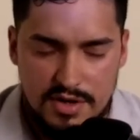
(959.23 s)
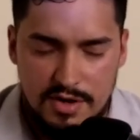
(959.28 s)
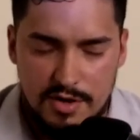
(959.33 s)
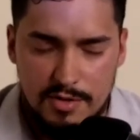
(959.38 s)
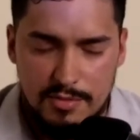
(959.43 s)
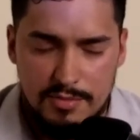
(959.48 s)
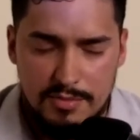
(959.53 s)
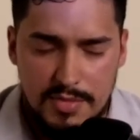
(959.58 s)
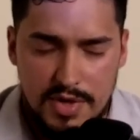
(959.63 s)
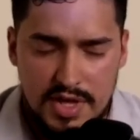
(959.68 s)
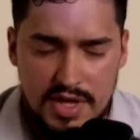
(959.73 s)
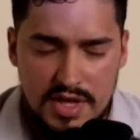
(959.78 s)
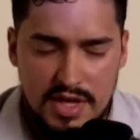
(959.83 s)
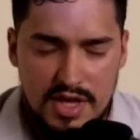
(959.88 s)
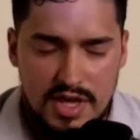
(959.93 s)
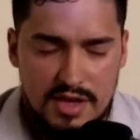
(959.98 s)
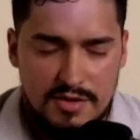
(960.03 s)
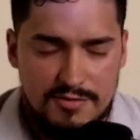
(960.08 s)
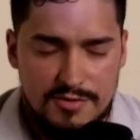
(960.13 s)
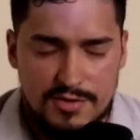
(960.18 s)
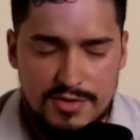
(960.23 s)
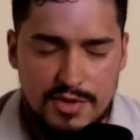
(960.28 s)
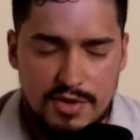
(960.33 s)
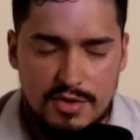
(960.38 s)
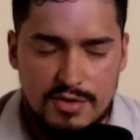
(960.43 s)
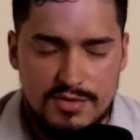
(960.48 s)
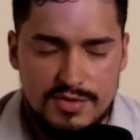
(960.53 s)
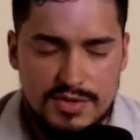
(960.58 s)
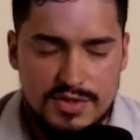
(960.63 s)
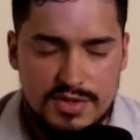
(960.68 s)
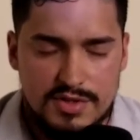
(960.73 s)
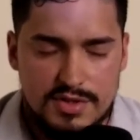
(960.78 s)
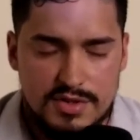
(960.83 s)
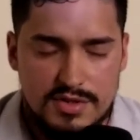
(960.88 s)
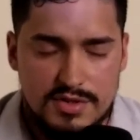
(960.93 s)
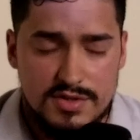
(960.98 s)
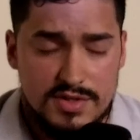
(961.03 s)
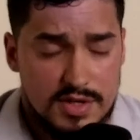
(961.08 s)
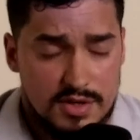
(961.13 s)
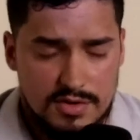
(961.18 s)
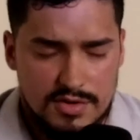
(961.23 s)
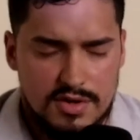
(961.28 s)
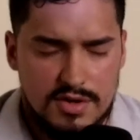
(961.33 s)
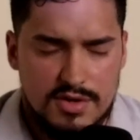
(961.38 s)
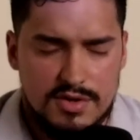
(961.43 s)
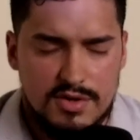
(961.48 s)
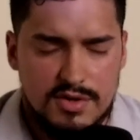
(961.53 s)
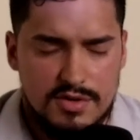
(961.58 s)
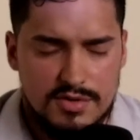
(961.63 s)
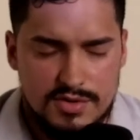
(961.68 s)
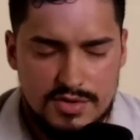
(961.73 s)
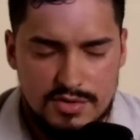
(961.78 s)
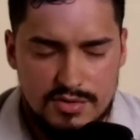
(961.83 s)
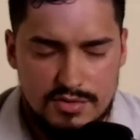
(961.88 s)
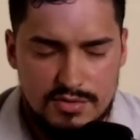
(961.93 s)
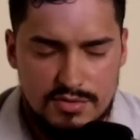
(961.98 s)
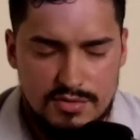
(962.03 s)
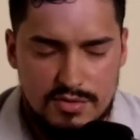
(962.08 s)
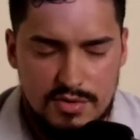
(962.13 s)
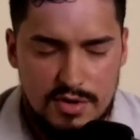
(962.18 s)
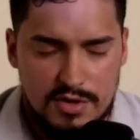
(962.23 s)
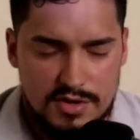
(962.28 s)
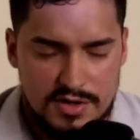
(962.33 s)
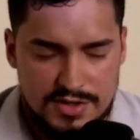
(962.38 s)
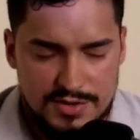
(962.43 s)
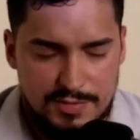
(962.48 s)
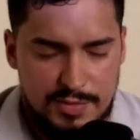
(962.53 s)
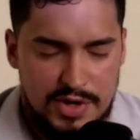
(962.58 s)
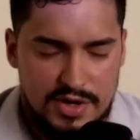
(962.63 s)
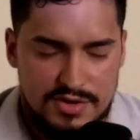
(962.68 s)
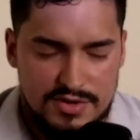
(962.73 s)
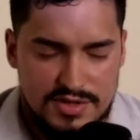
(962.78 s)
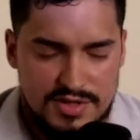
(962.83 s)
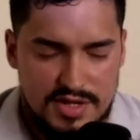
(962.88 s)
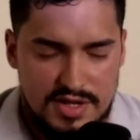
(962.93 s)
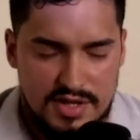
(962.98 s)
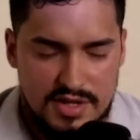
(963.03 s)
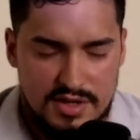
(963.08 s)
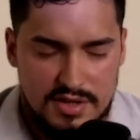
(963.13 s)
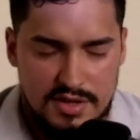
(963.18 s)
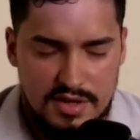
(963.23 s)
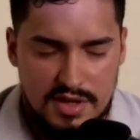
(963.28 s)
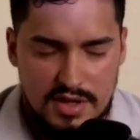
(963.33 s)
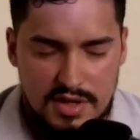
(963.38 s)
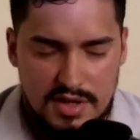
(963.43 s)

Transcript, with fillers: Um, and for those single young adults who are experiencing